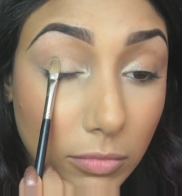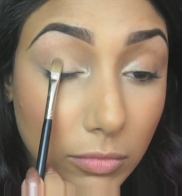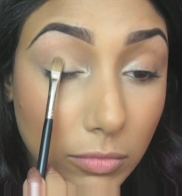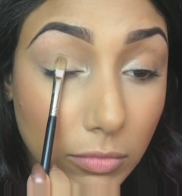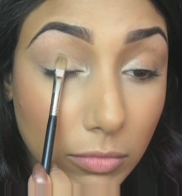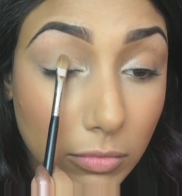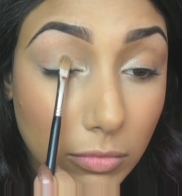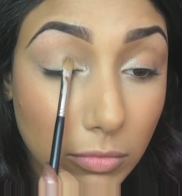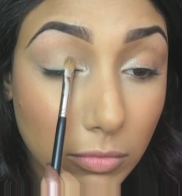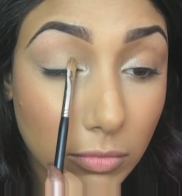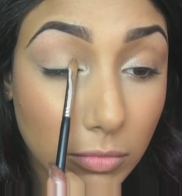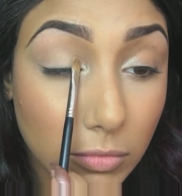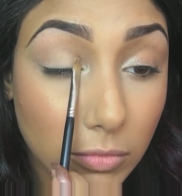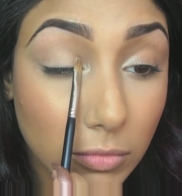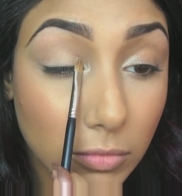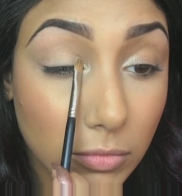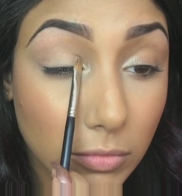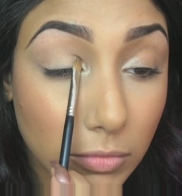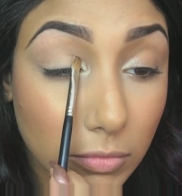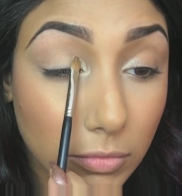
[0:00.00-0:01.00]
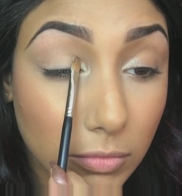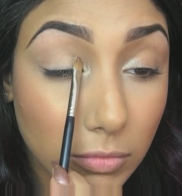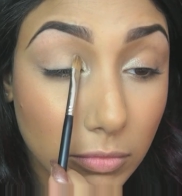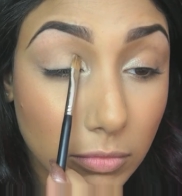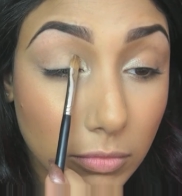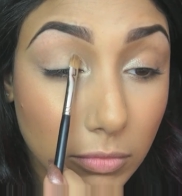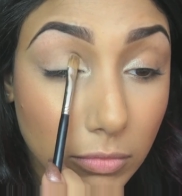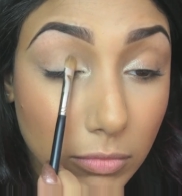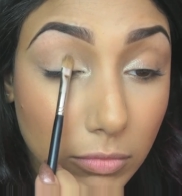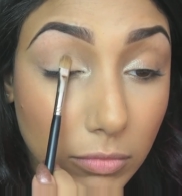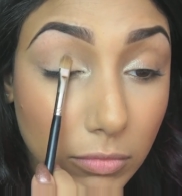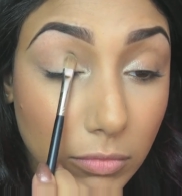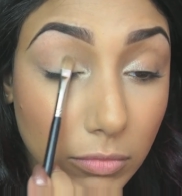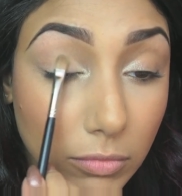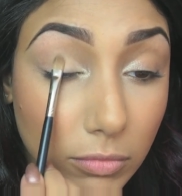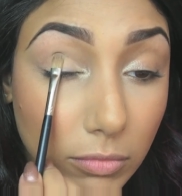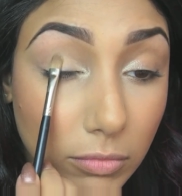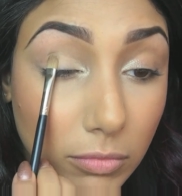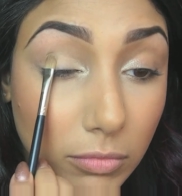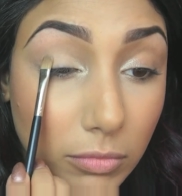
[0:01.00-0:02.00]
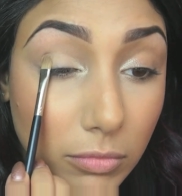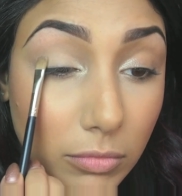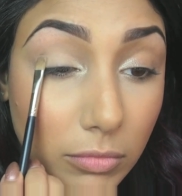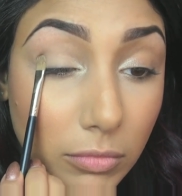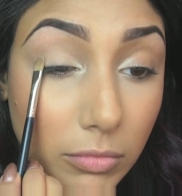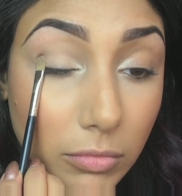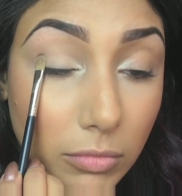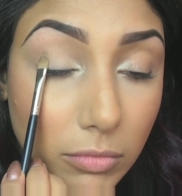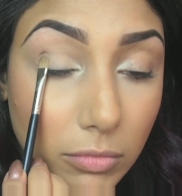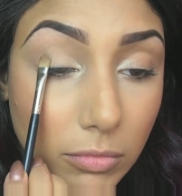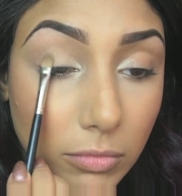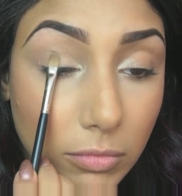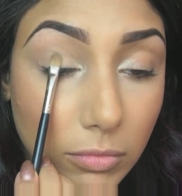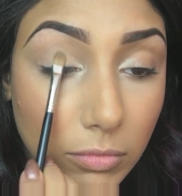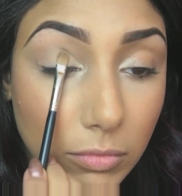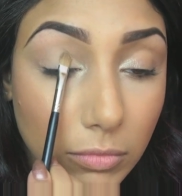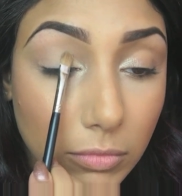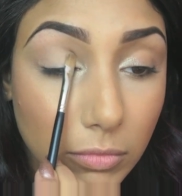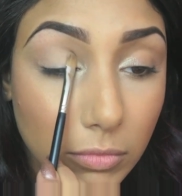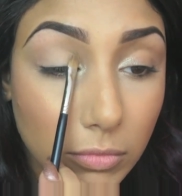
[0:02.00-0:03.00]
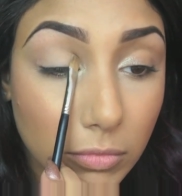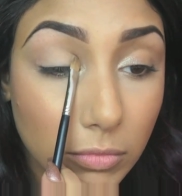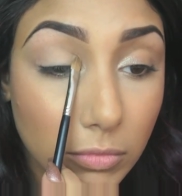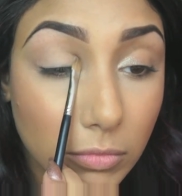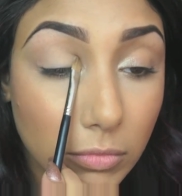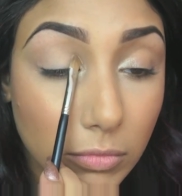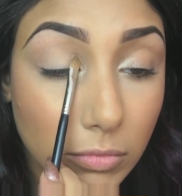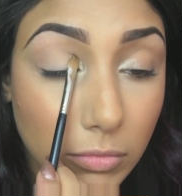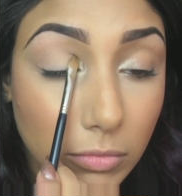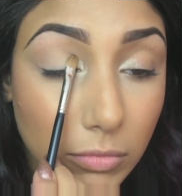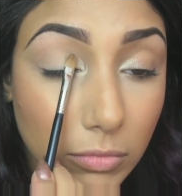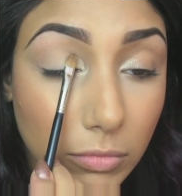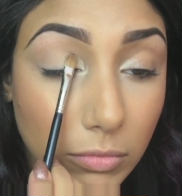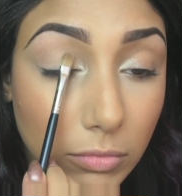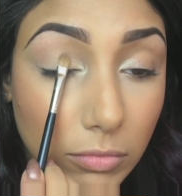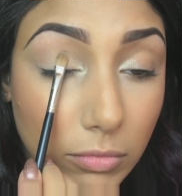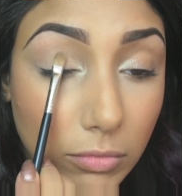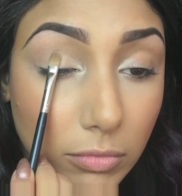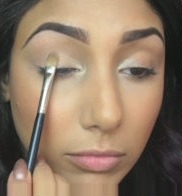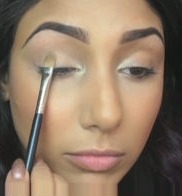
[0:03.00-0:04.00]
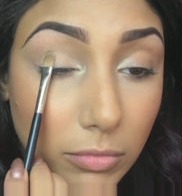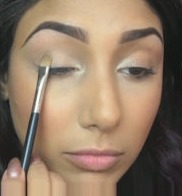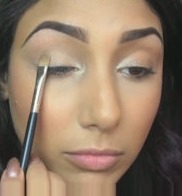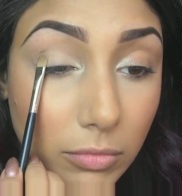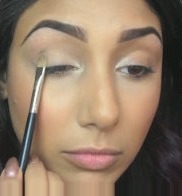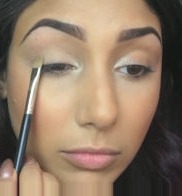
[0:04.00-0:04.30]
Nothing is said.